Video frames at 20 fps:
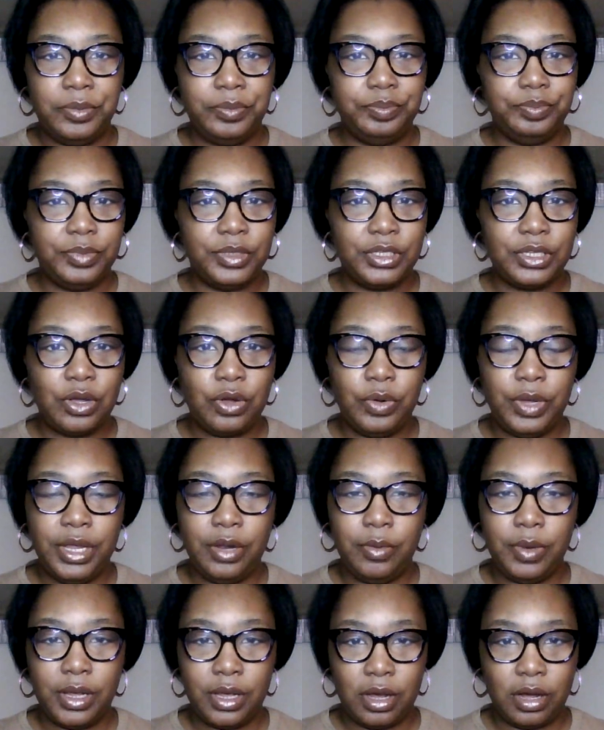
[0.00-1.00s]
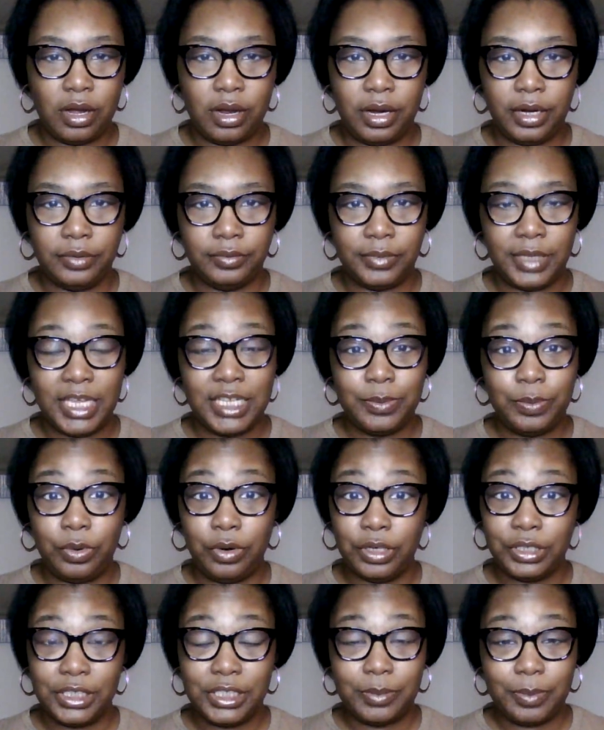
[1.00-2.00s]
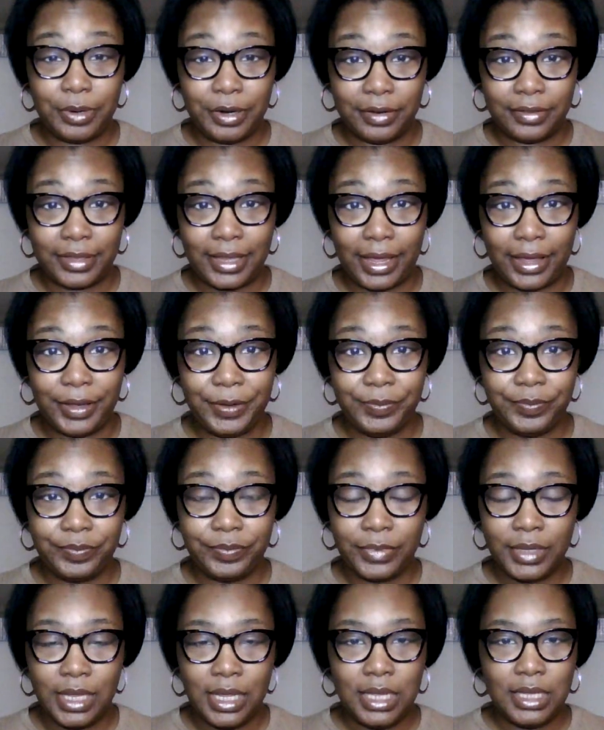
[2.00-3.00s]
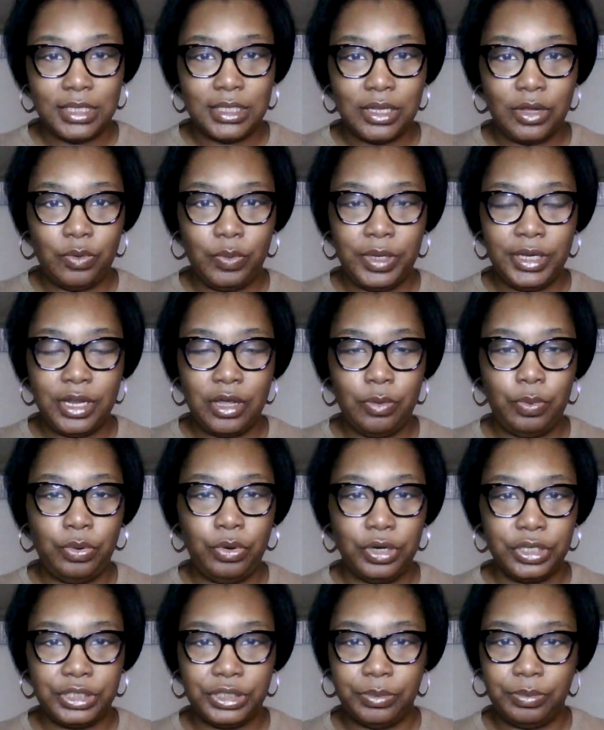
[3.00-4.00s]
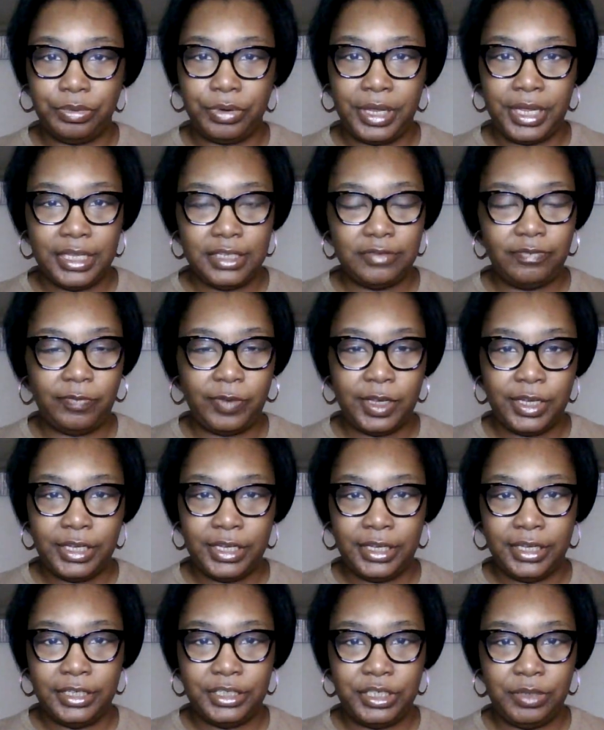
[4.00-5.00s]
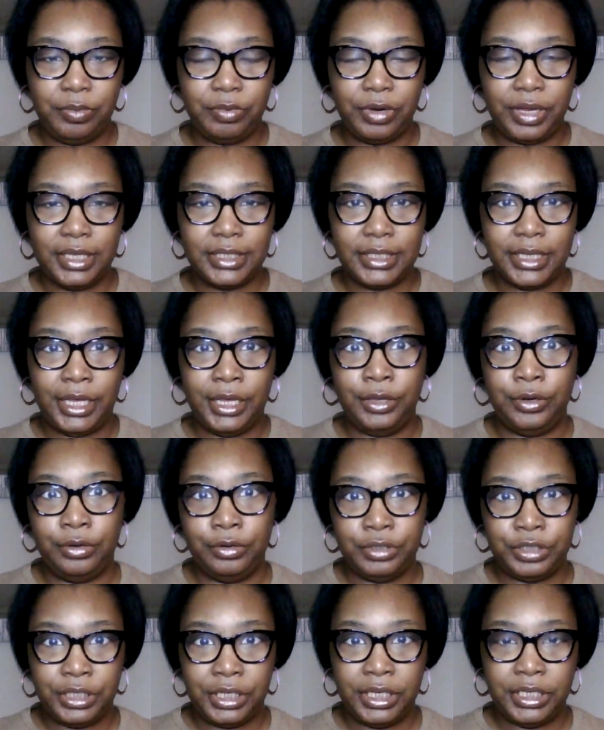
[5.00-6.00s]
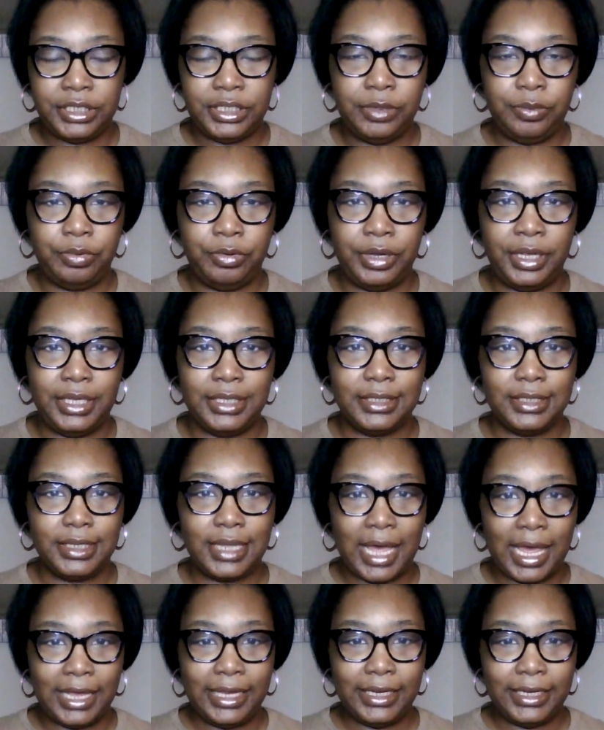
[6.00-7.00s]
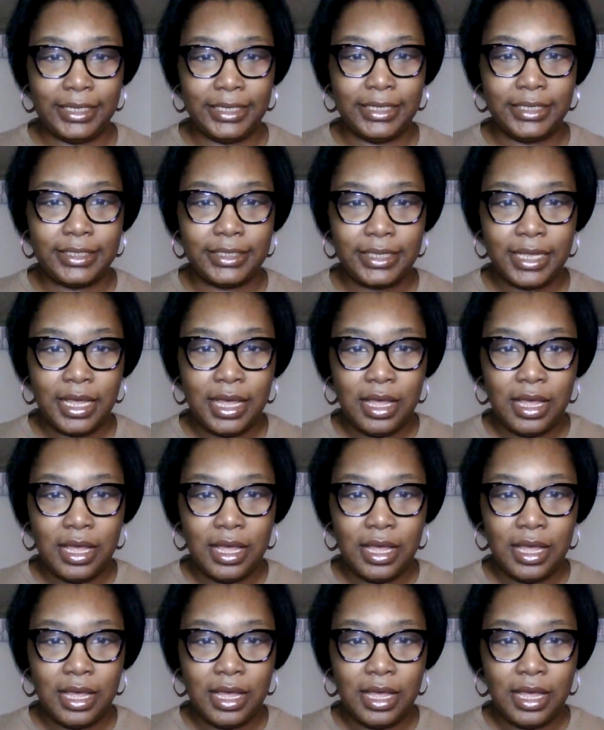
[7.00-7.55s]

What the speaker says: So here we are. It's Porsha's birthday. So we know Porsha brings fun, she brings energy, she brings lightness.